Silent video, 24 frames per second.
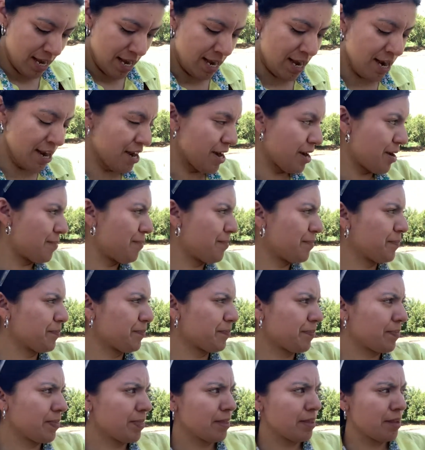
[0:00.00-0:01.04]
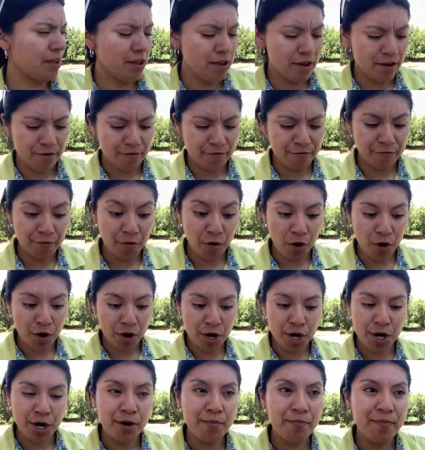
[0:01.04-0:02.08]
for
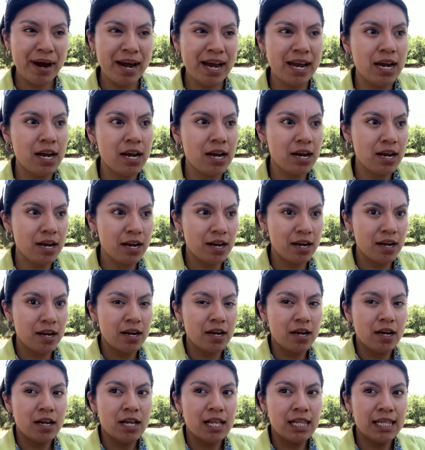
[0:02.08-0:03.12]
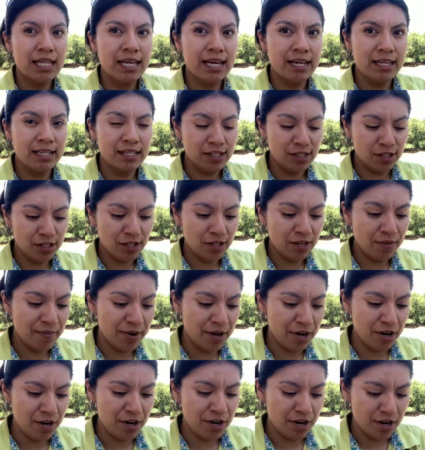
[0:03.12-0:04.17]
my late
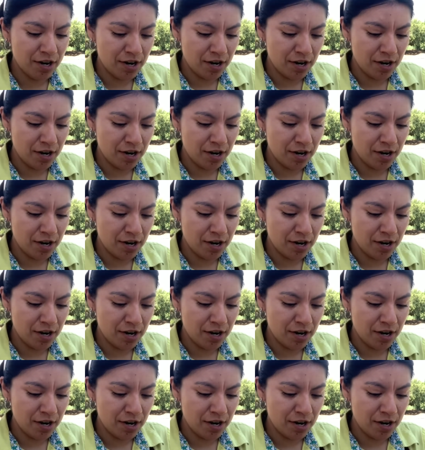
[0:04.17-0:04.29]
summer,